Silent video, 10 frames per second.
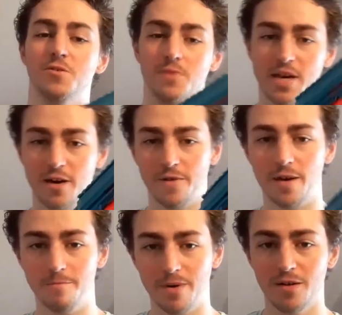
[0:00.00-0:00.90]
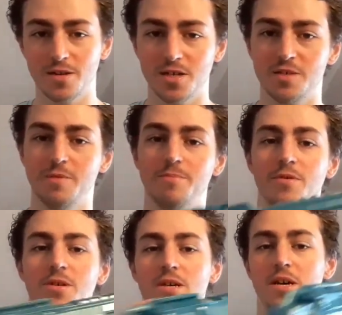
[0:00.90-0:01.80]
We have a barrel attachment
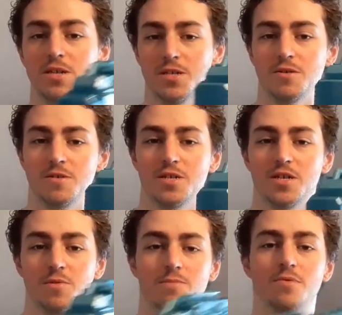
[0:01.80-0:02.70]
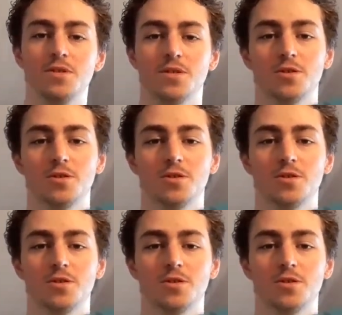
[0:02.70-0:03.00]
point, a stock attachment point,